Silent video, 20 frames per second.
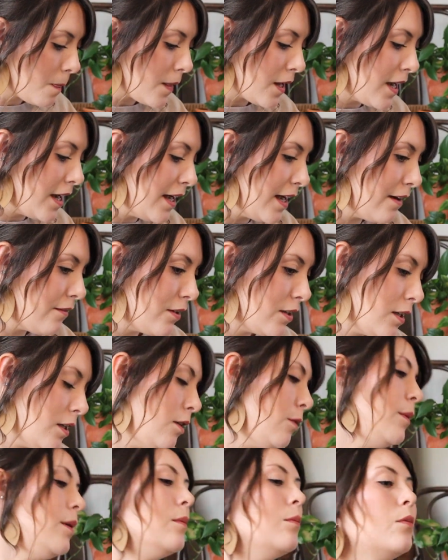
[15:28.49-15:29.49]
I have a
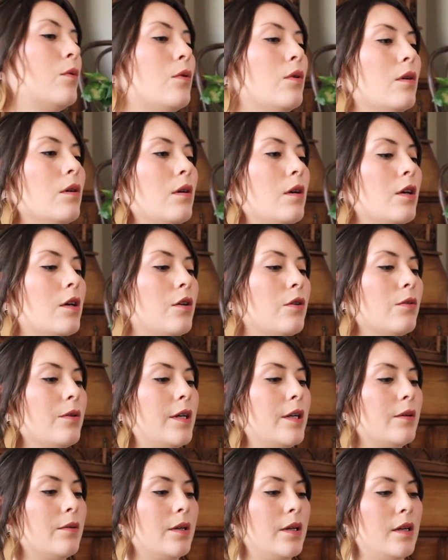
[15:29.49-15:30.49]
little bit more
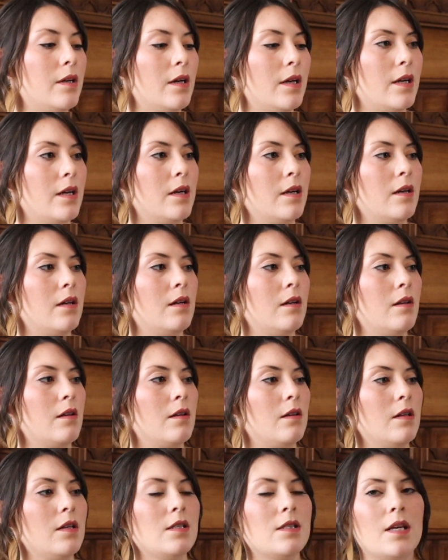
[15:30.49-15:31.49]
greenery. Again,
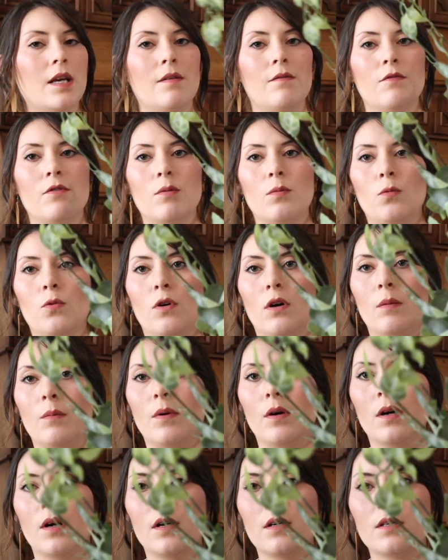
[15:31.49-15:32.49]
this came from
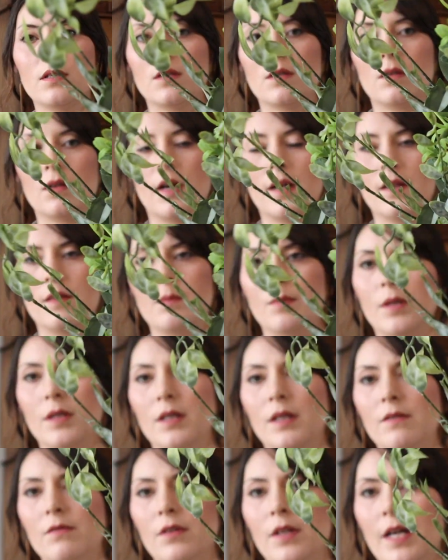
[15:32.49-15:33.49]
Walmart, I
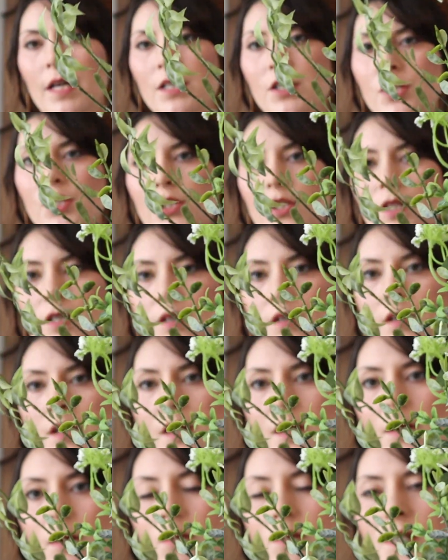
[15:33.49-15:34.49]
believe last year.
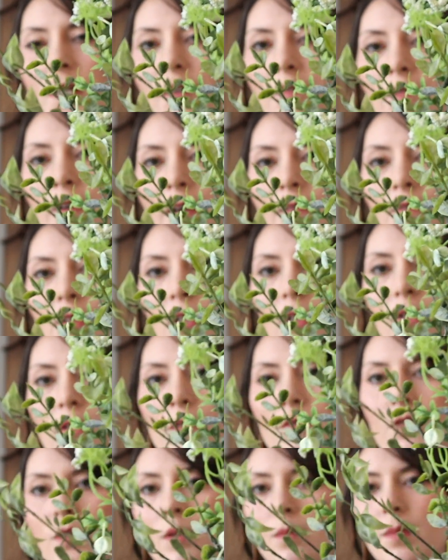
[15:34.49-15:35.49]
It was like $5
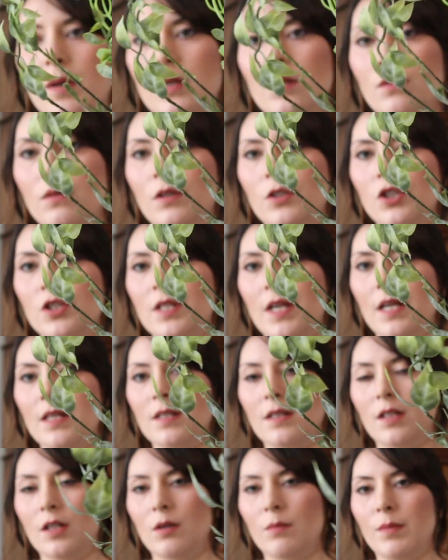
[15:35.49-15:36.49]
for the bundle. It just has
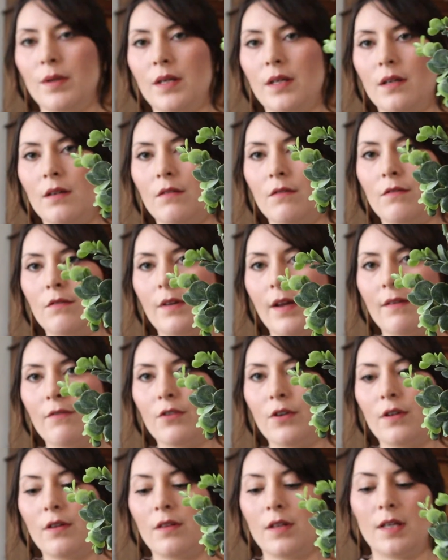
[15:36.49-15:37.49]
a little bit of
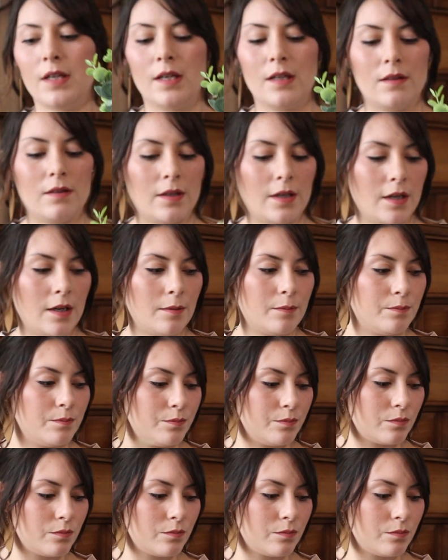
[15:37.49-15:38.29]
everything in there.